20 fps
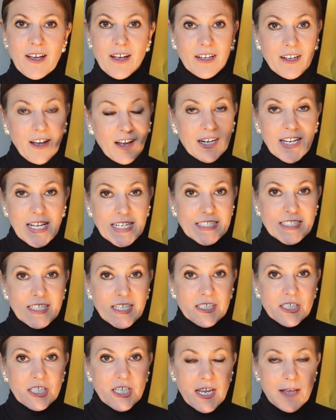Colour has
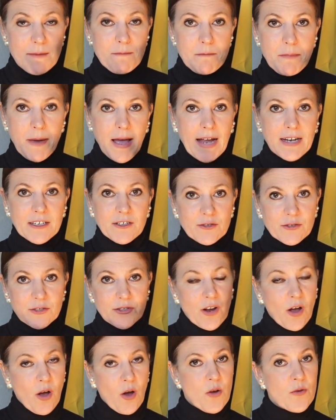such an impact on
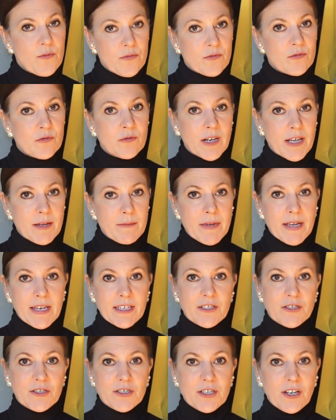your overall
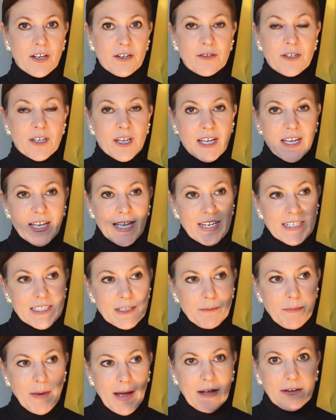image so it's
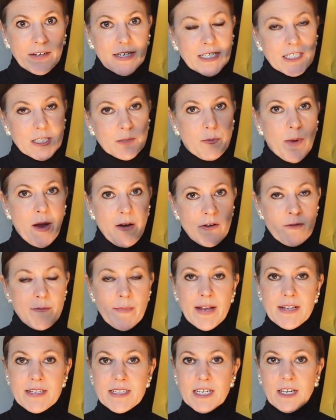about
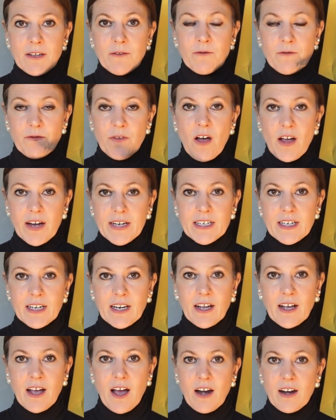experimenting, finding
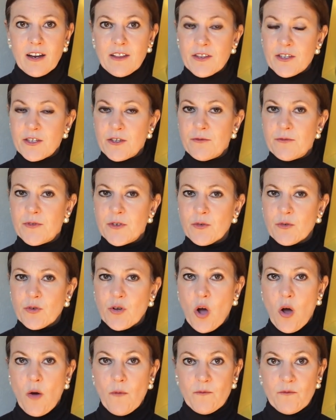a colour that you feel
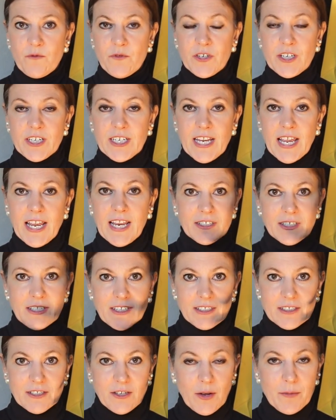confident in.
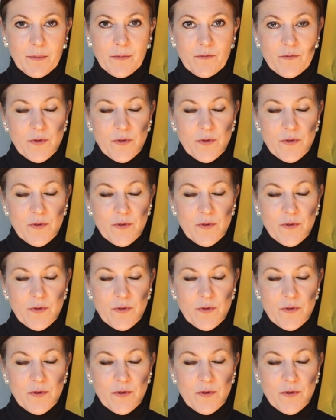So I'm